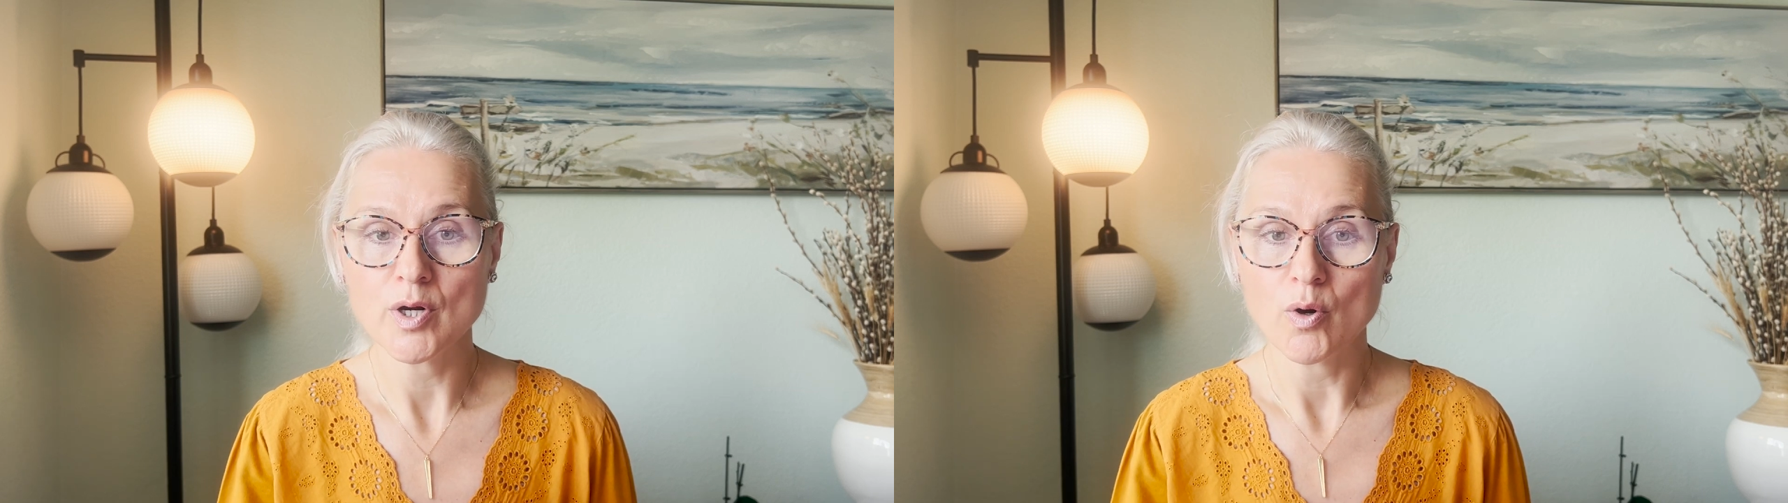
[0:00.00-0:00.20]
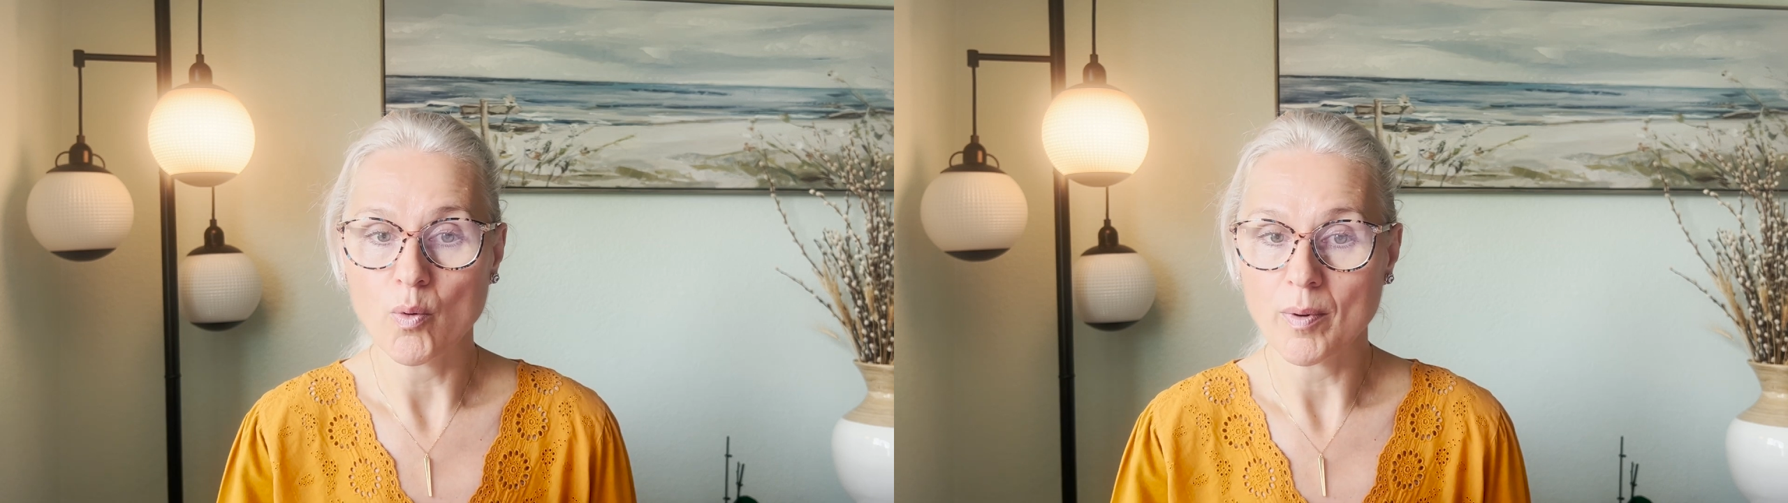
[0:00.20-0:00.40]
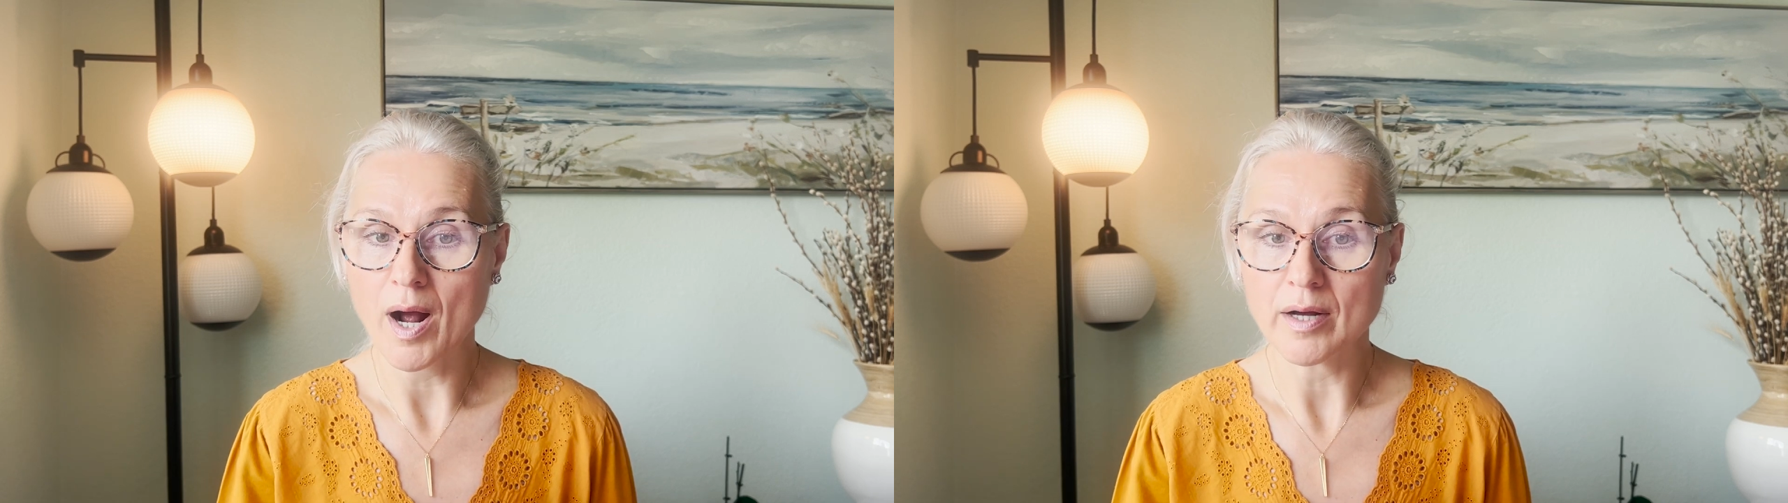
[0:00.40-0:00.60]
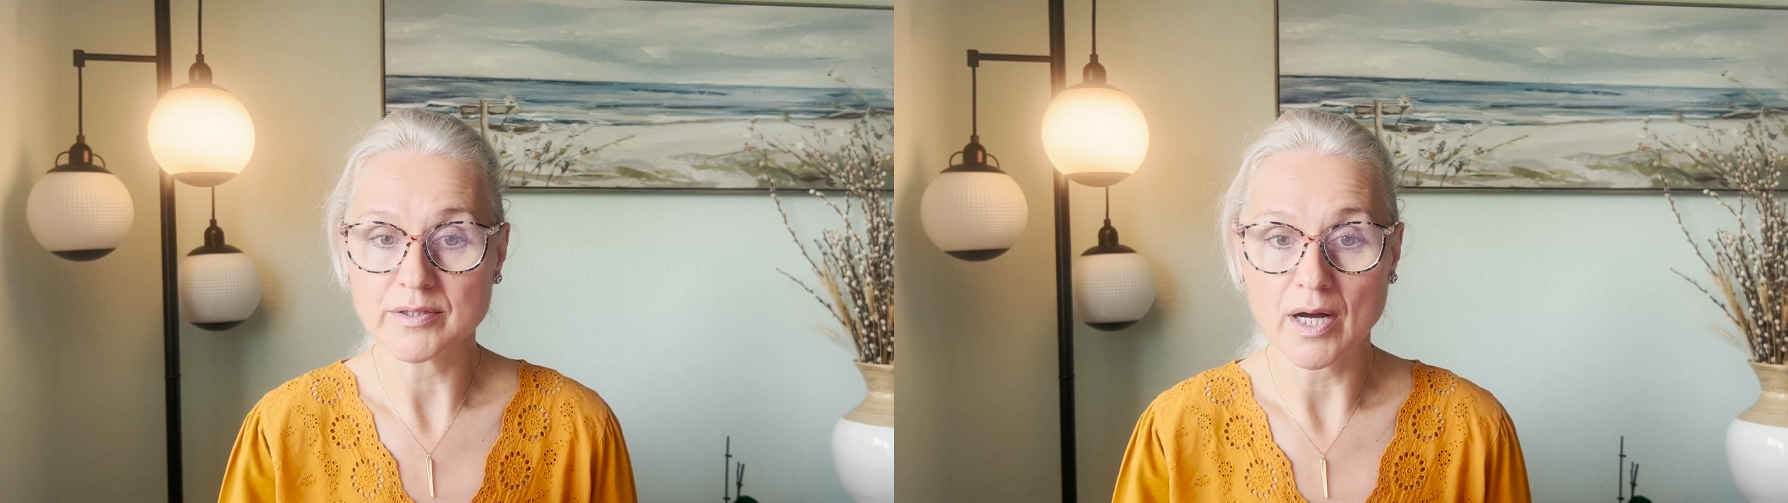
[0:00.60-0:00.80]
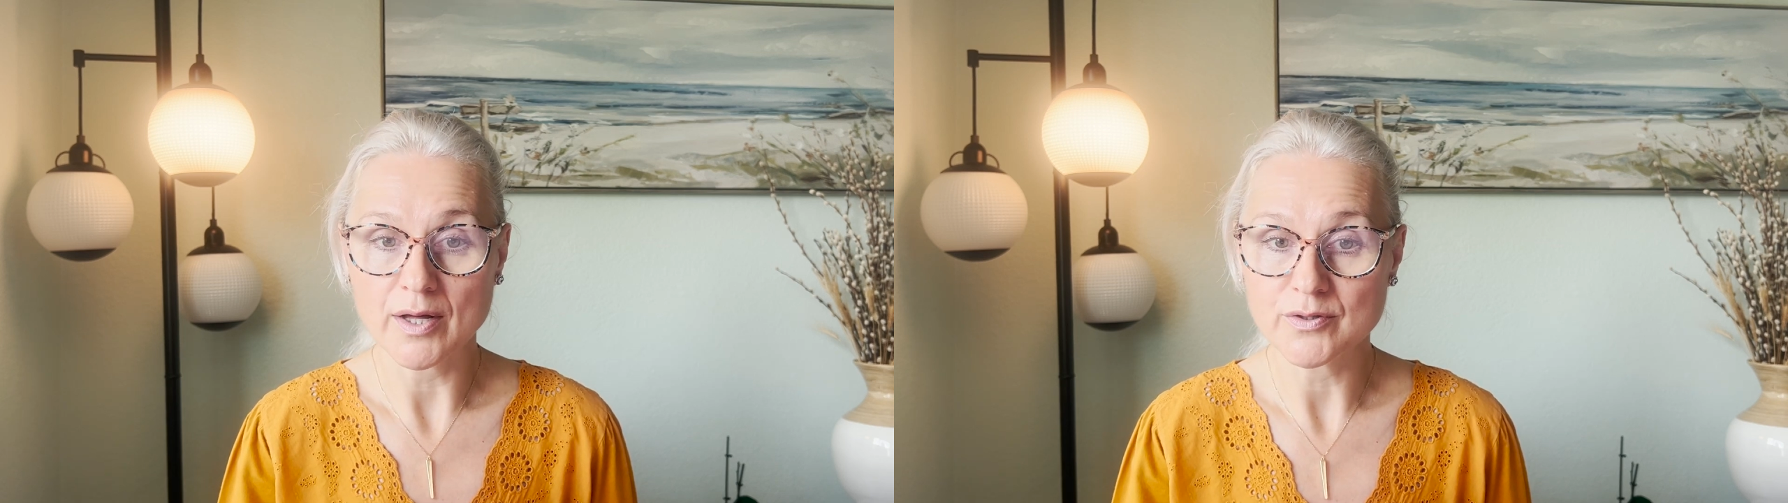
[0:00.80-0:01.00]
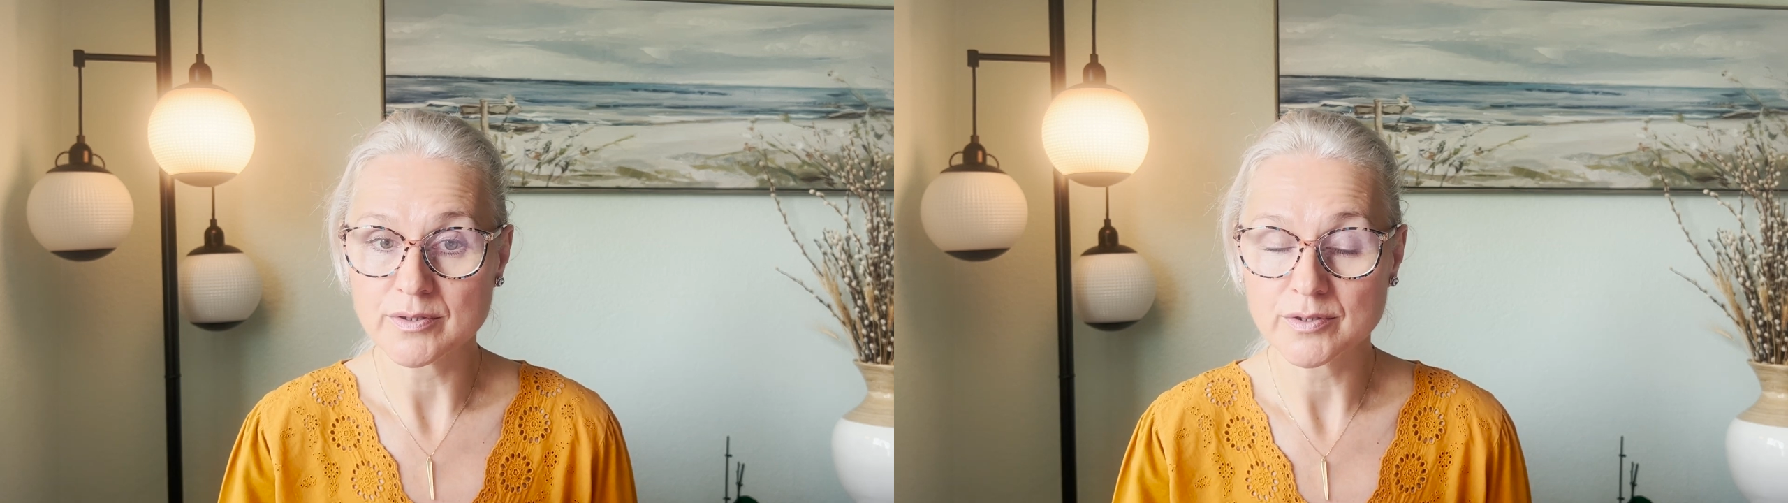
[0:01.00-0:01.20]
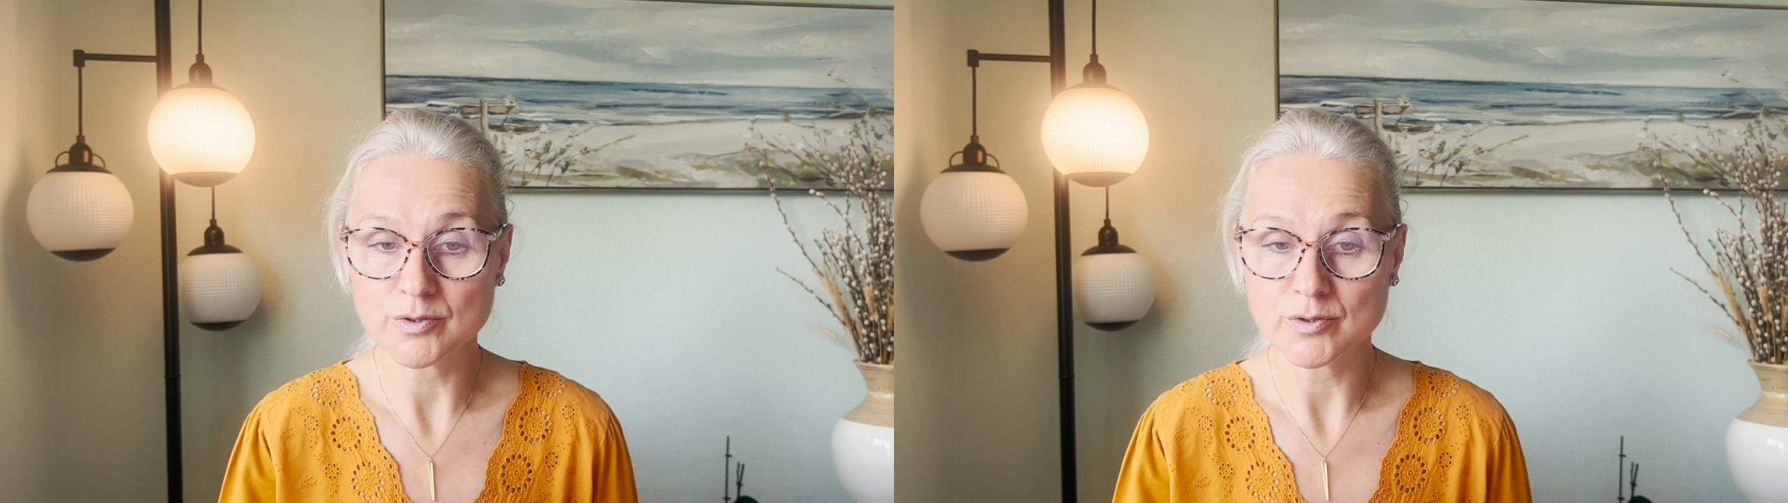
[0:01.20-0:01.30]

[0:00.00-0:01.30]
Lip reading: or other